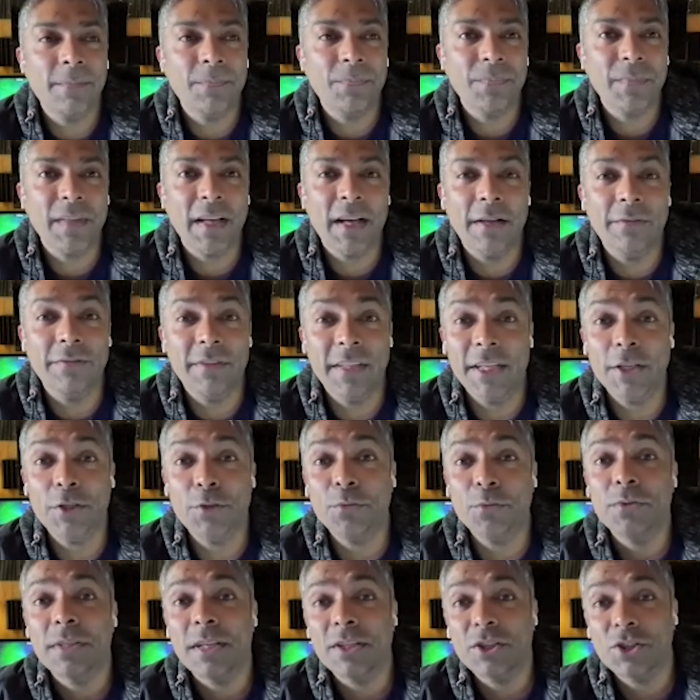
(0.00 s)
They
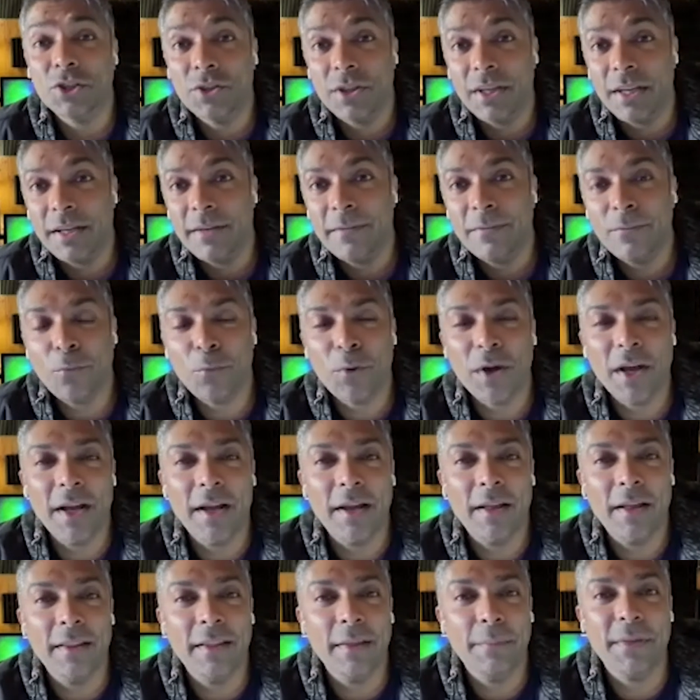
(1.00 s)
do such a thing
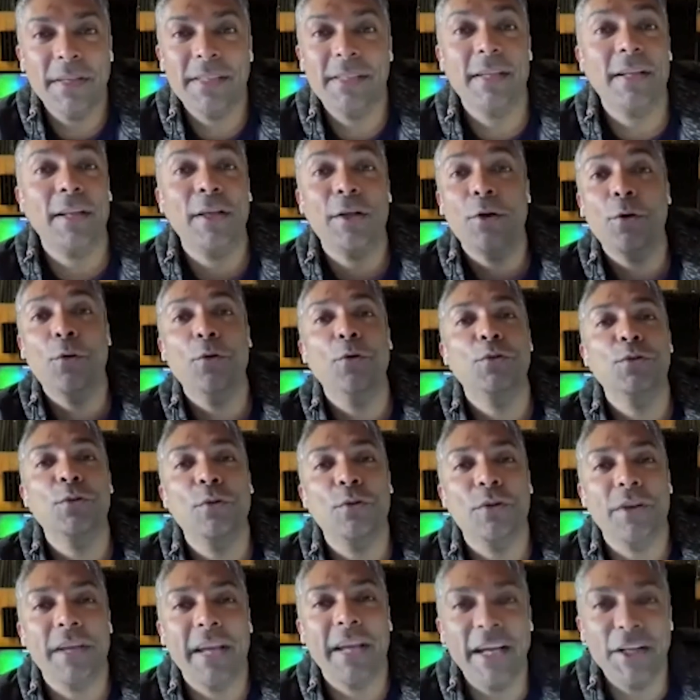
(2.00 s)
where they basically go to
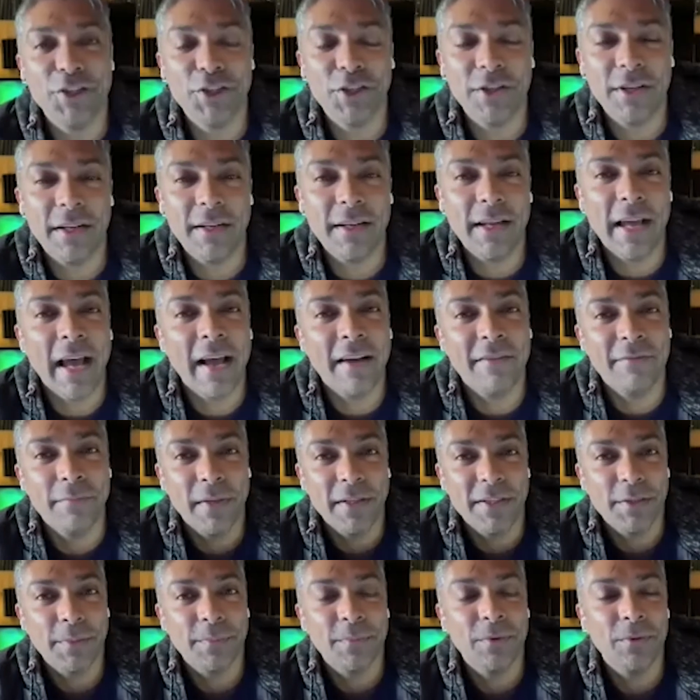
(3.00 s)
location and have
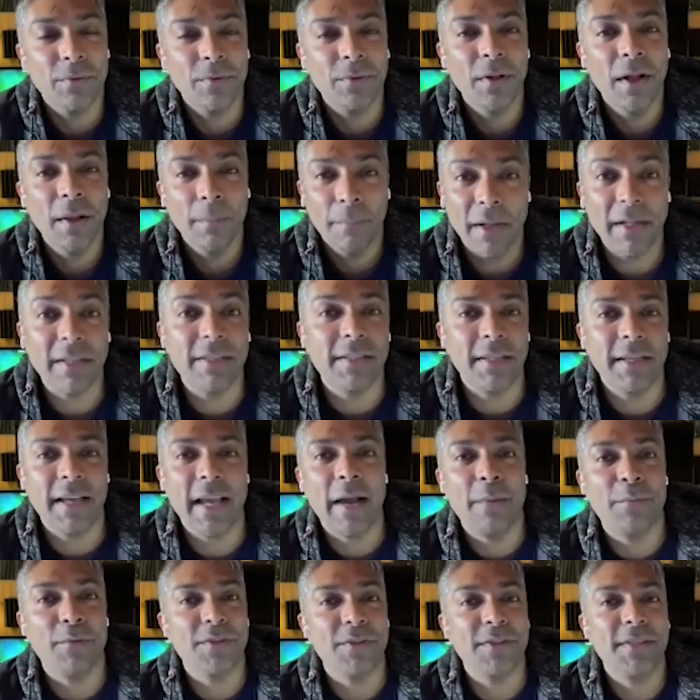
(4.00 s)

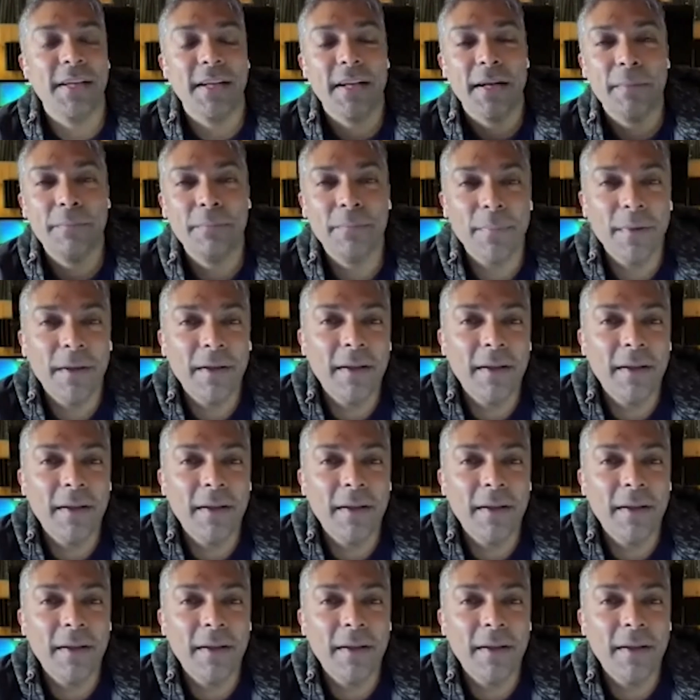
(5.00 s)
multi-camera setup,